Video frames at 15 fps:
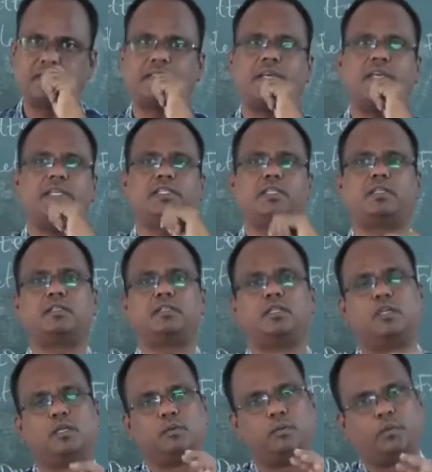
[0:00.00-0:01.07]
station,
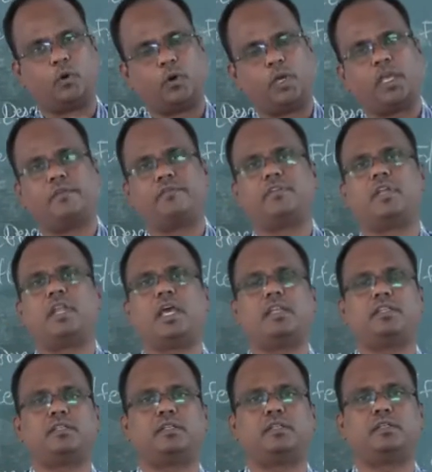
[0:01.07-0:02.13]
body of the
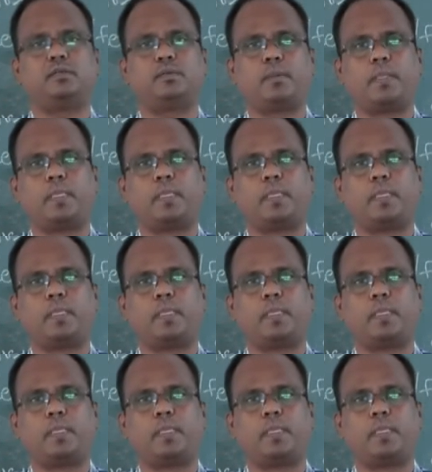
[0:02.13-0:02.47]
letter,